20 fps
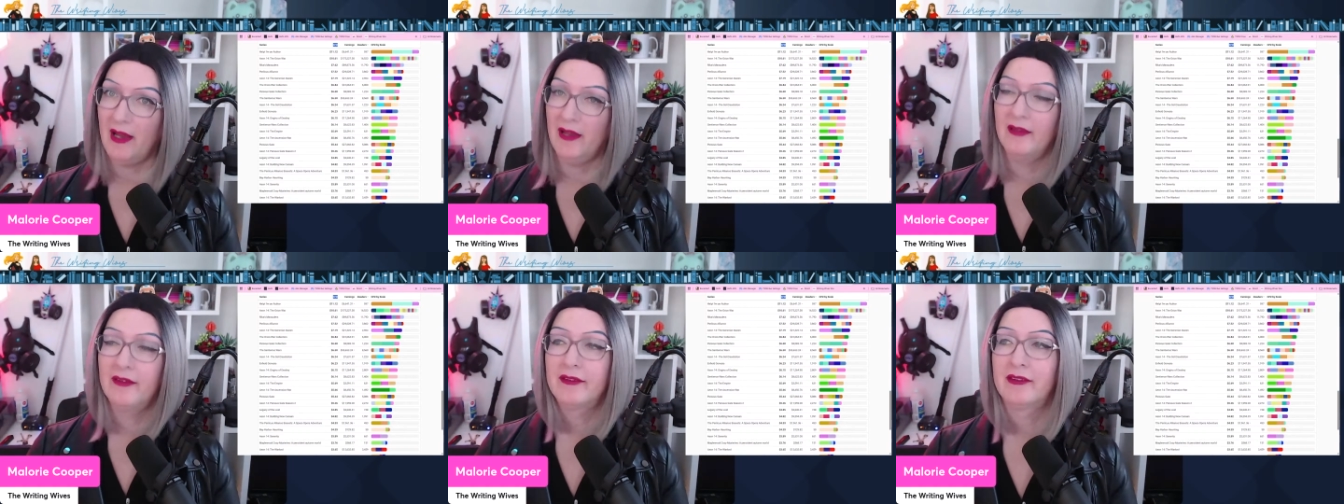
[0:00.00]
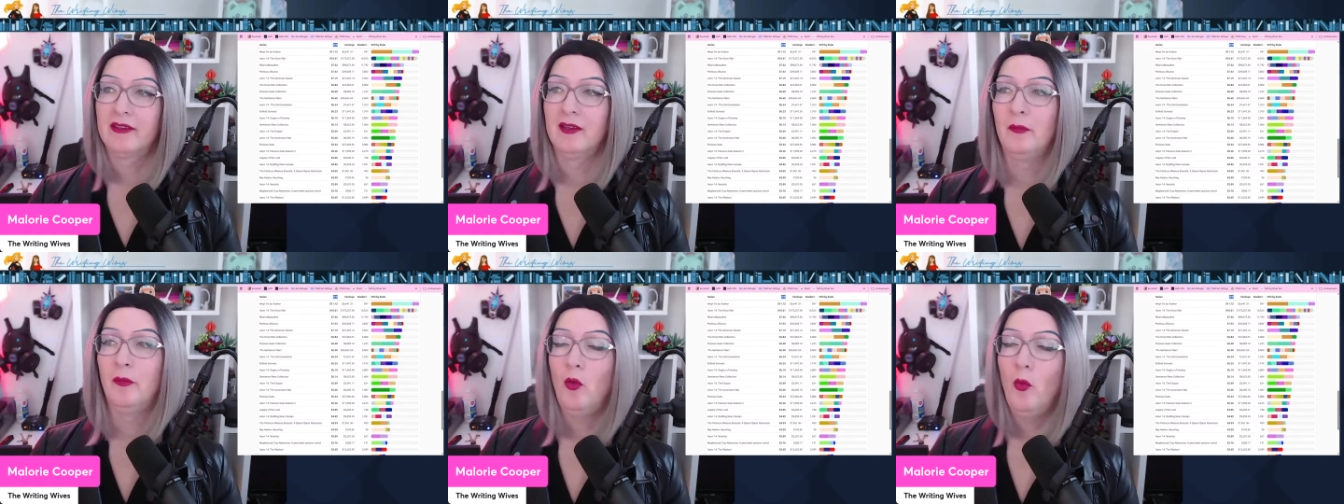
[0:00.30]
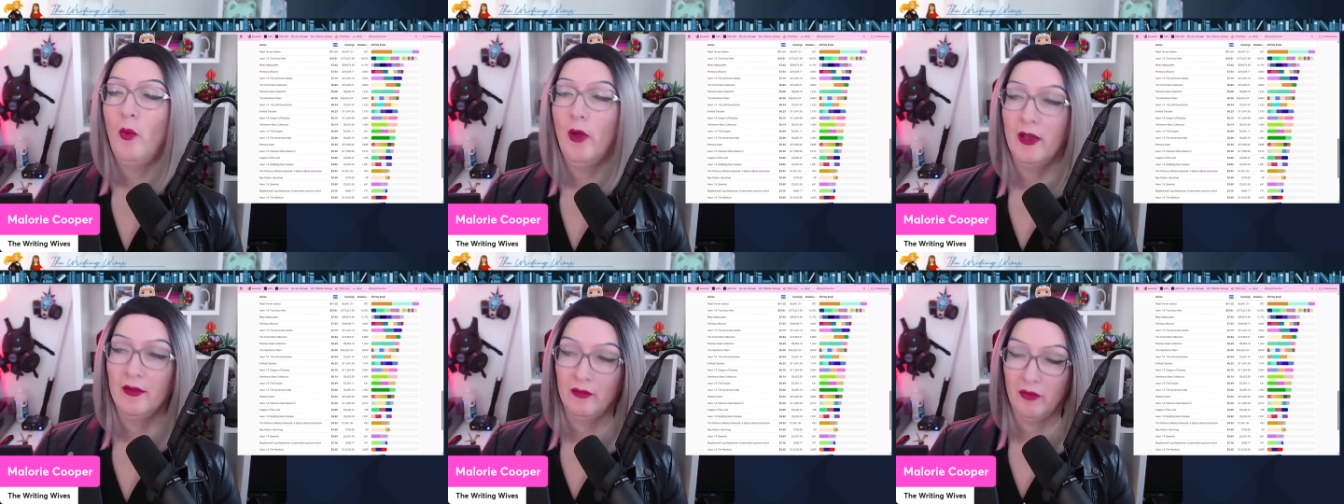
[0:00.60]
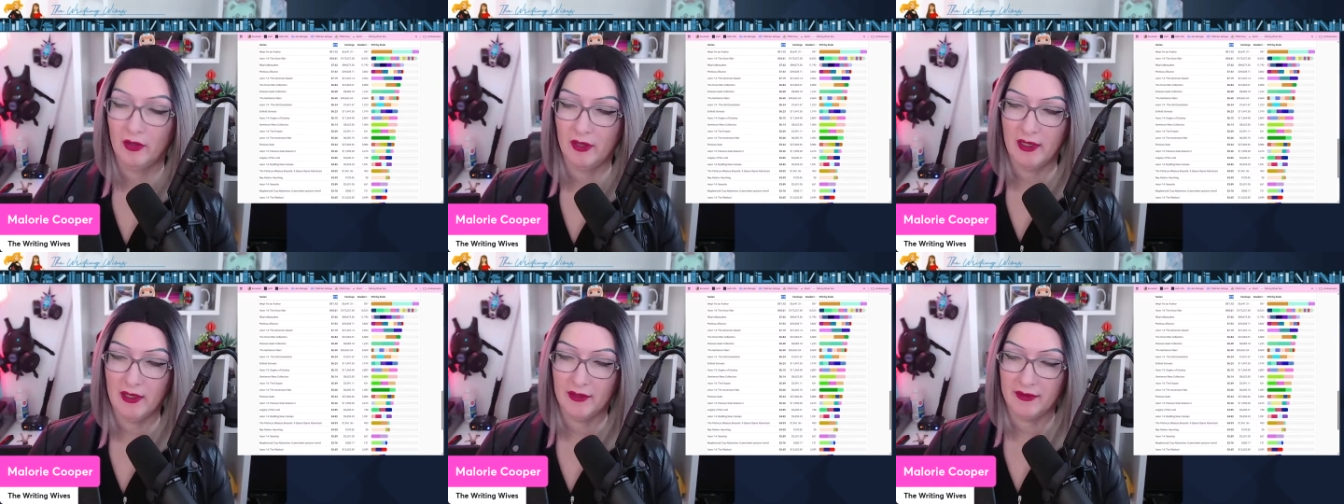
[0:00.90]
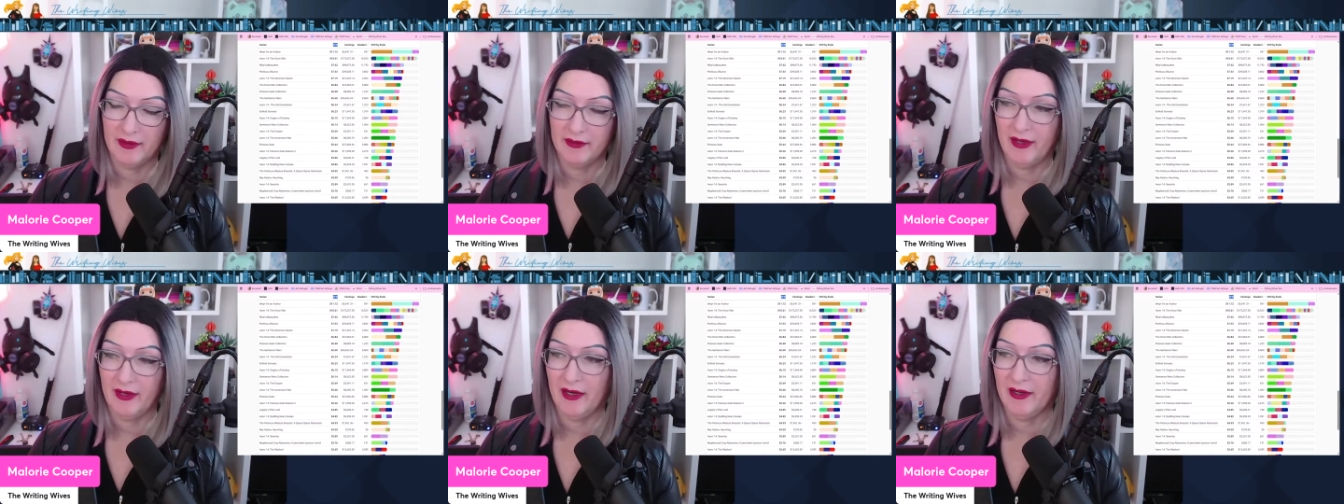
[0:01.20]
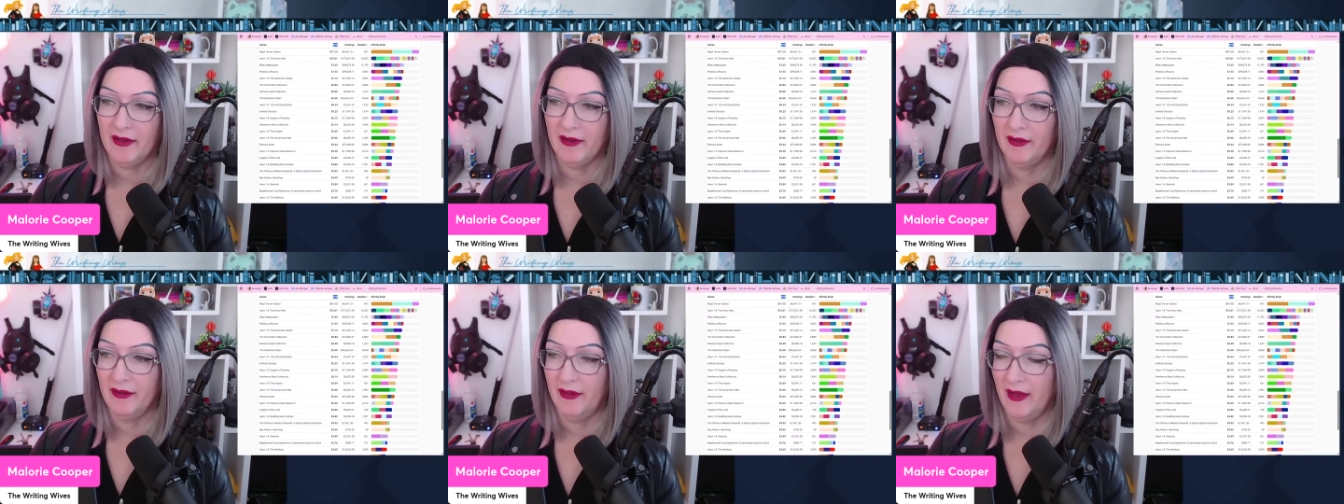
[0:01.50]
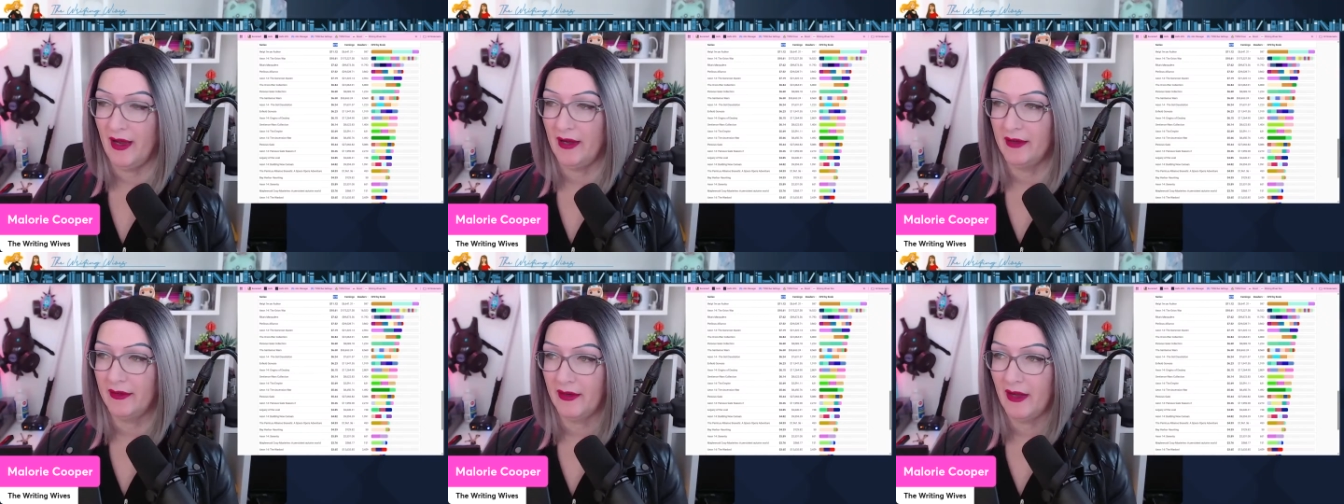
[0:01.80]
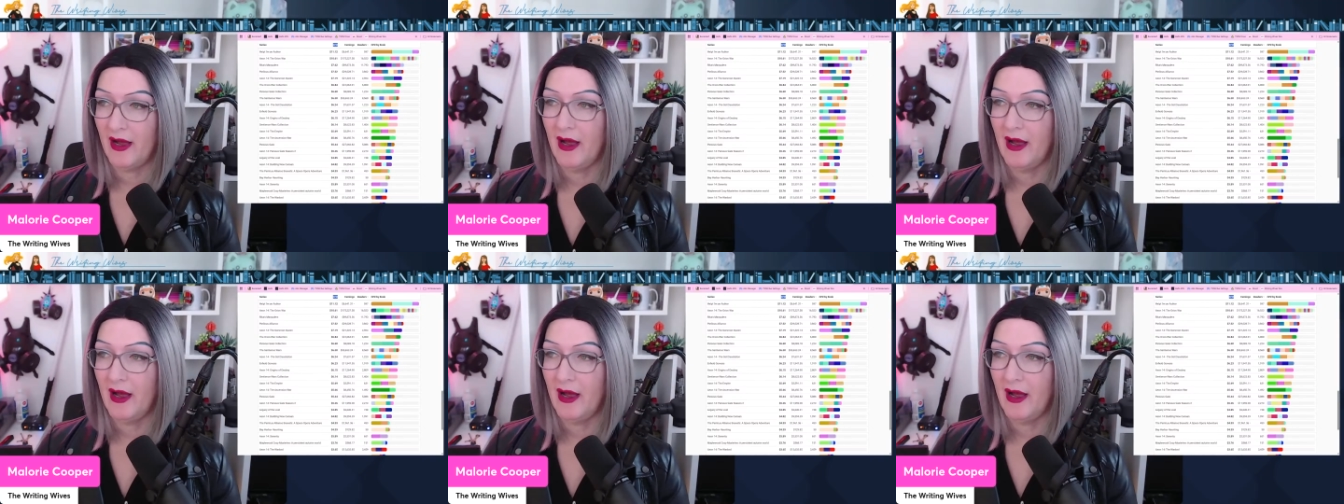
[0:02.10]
and simple way of looking at the data that